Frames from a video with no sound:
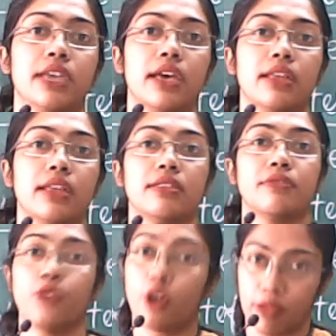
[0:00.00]
and the
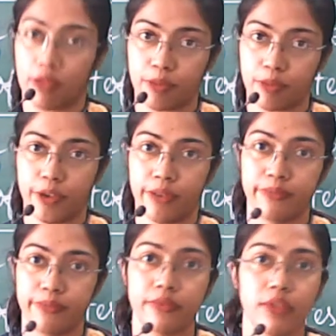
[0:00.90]
form of the poem.
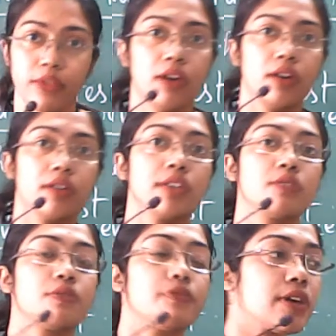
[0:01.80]
Okay, so
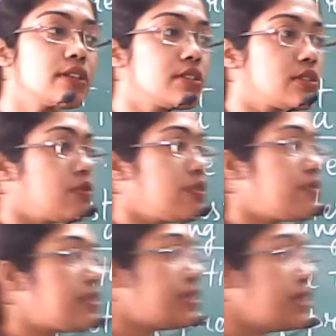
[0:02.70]
first we will
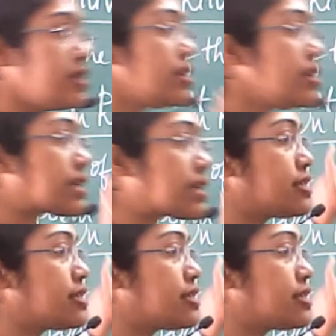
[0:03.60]
see the title,